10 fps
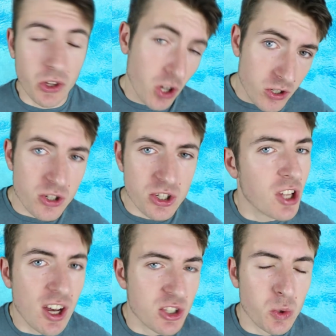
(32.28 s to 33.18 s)
The Gunners
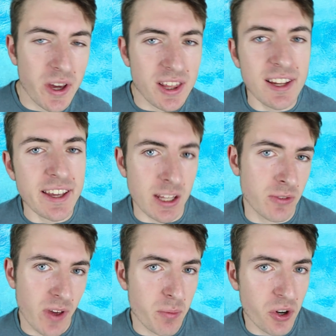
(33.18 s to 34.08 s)
tossed away the league in
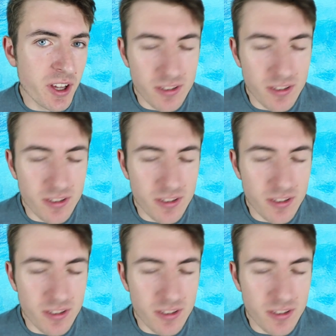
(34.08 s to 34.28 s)
February,